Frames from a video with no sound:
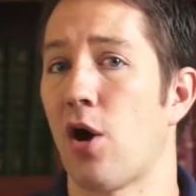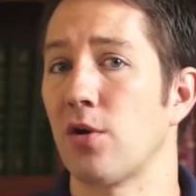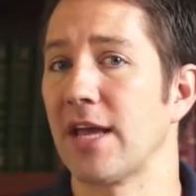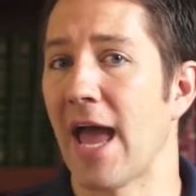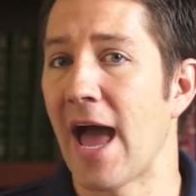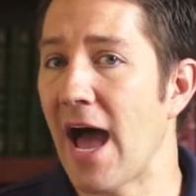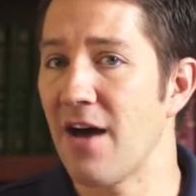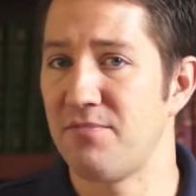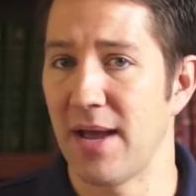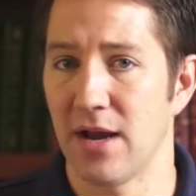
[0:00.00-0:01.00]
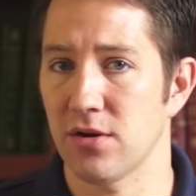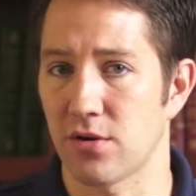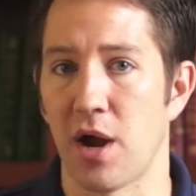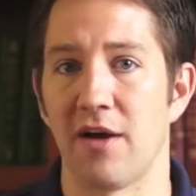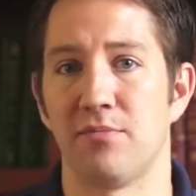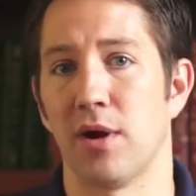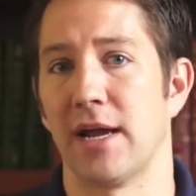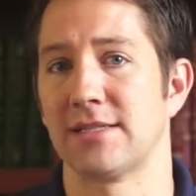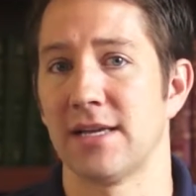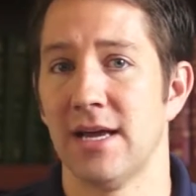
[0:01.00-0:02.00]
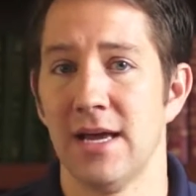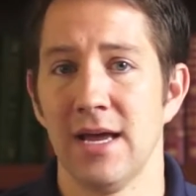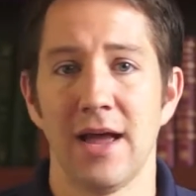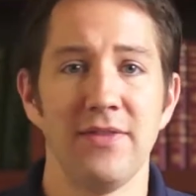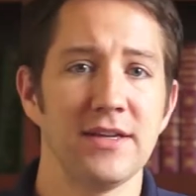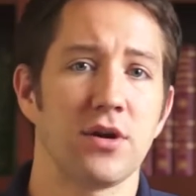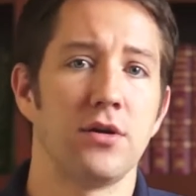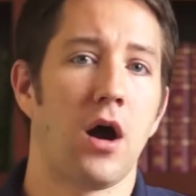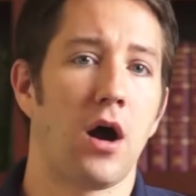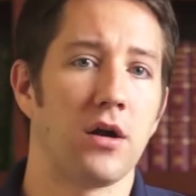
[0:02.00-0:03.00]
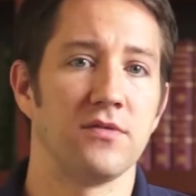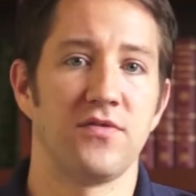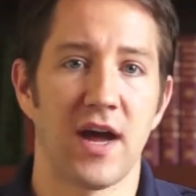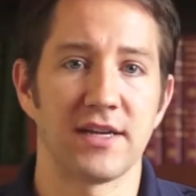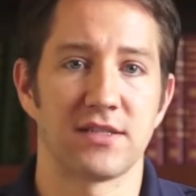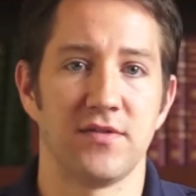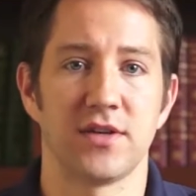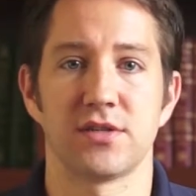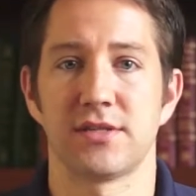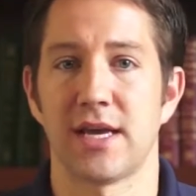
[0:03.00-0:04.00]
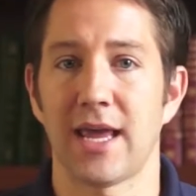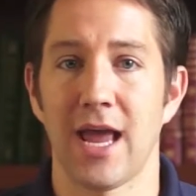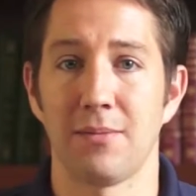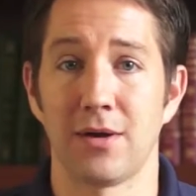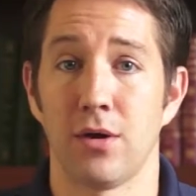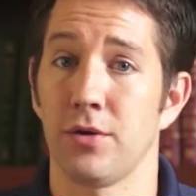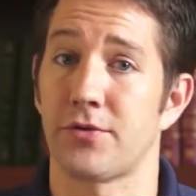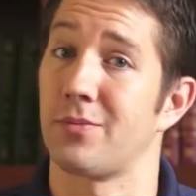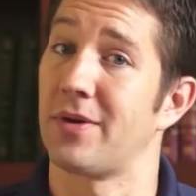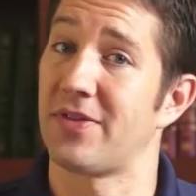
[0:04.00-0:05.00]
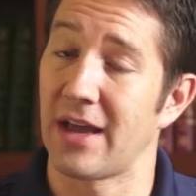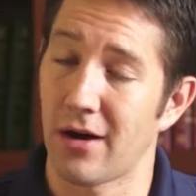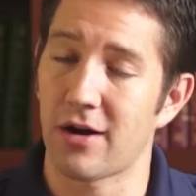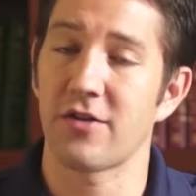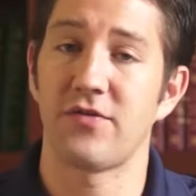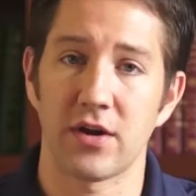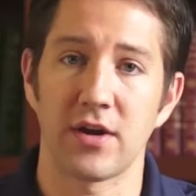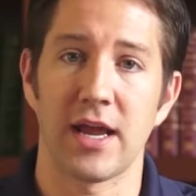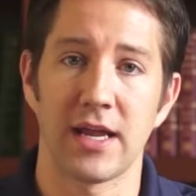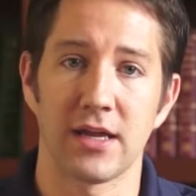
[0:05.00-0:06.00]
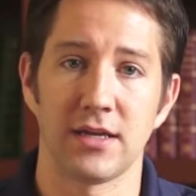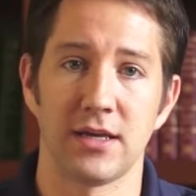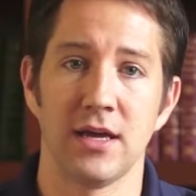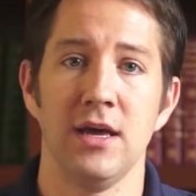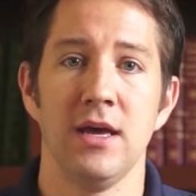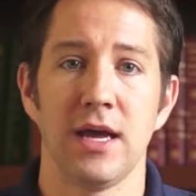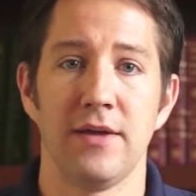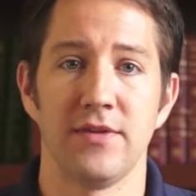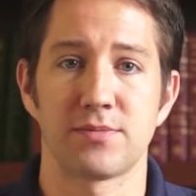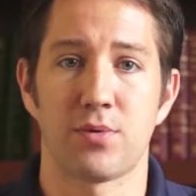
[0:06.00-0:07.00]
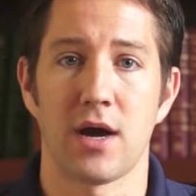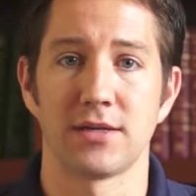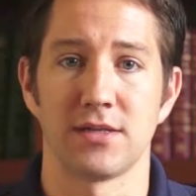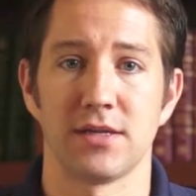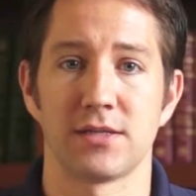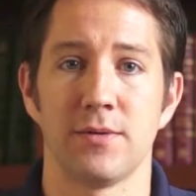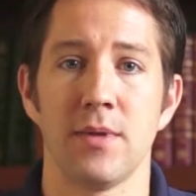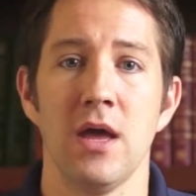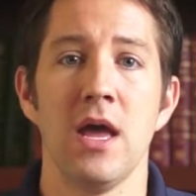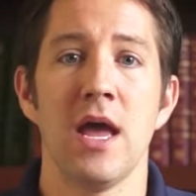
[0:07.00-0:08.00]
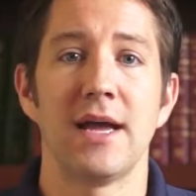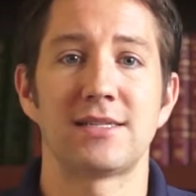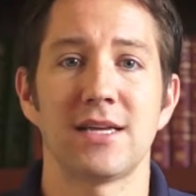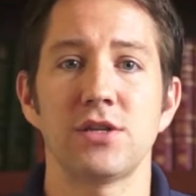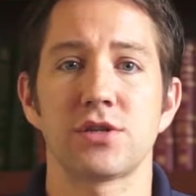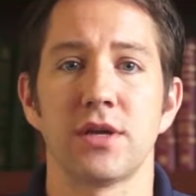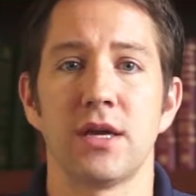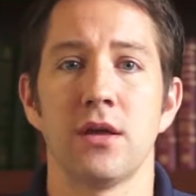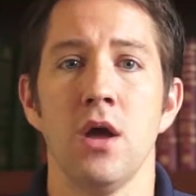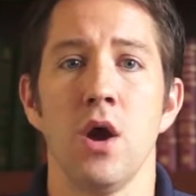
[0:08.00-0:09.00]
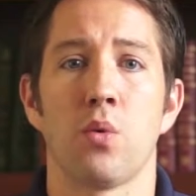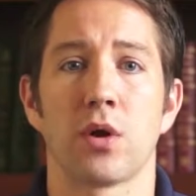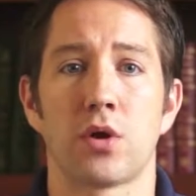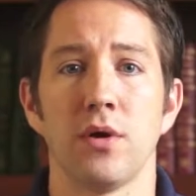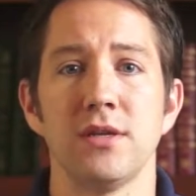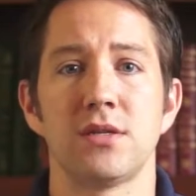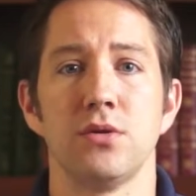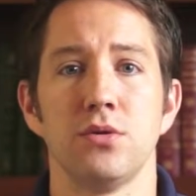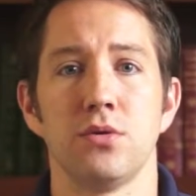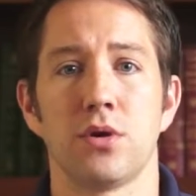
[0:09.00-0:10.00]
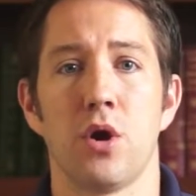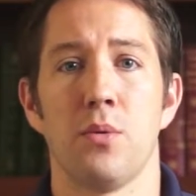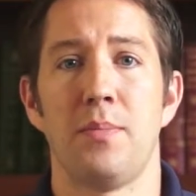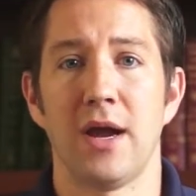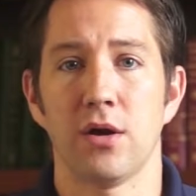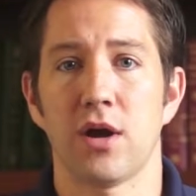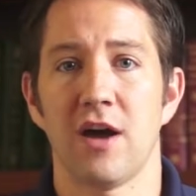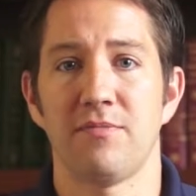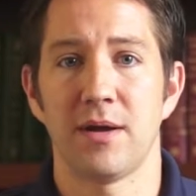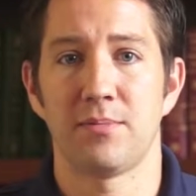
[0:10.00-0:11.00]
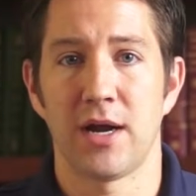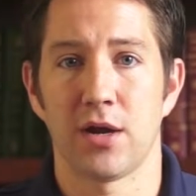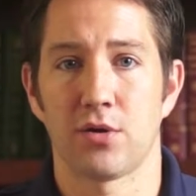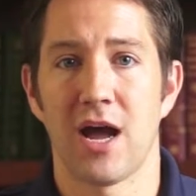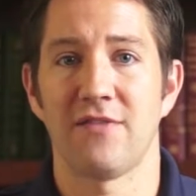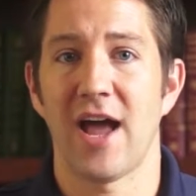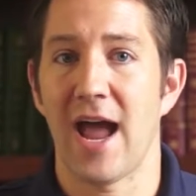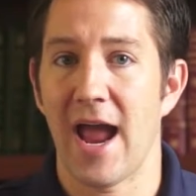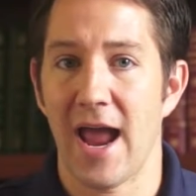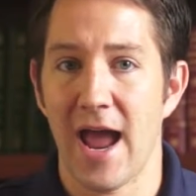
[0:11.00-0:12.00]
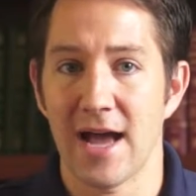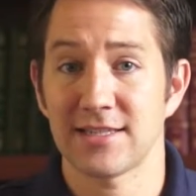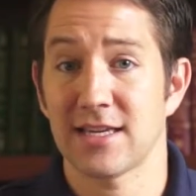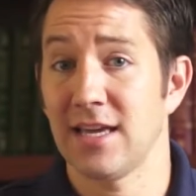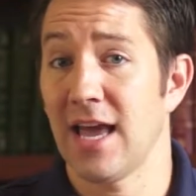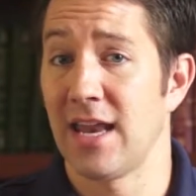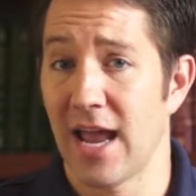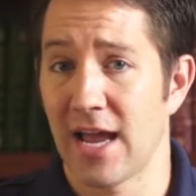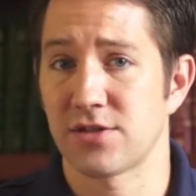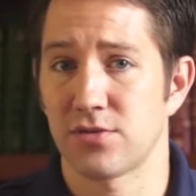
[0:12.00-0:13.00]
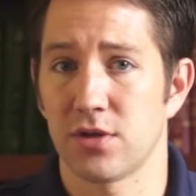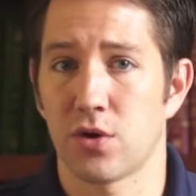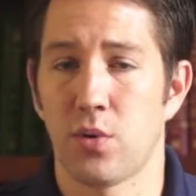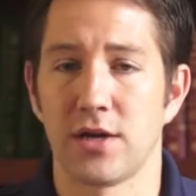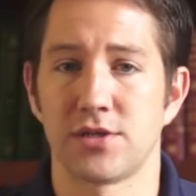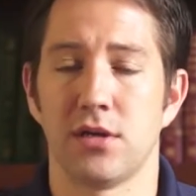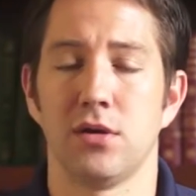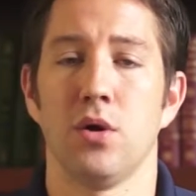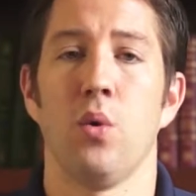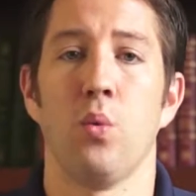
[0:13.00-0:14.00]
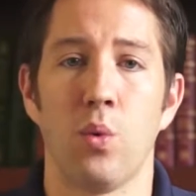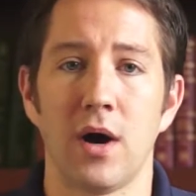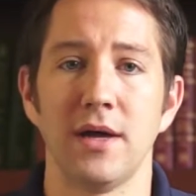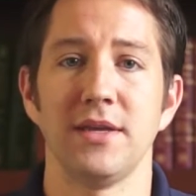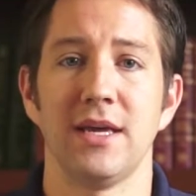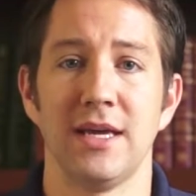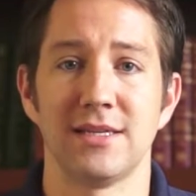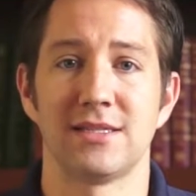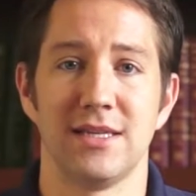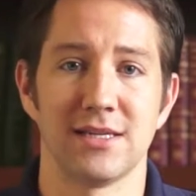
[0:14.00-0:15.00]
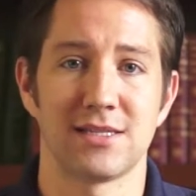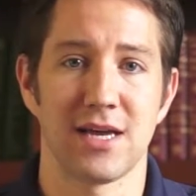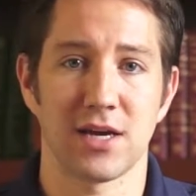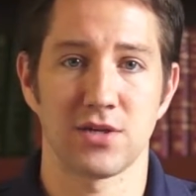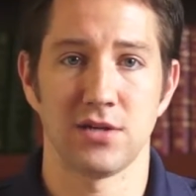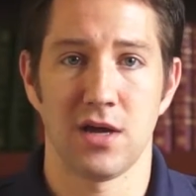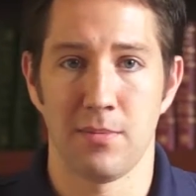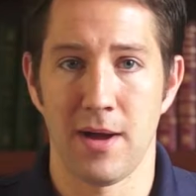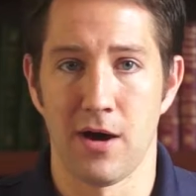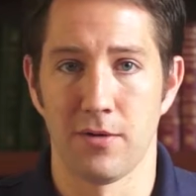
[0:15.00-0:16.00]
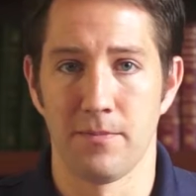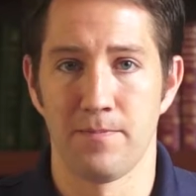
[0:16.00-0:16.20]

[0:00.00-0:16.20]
already have paragraph breaks, and these aren't hard and fast divisions that can't be altered, but they are very handy in this process. Essentially, we're going to go paragraph by paragraph, asking and answering the question, what is this section about?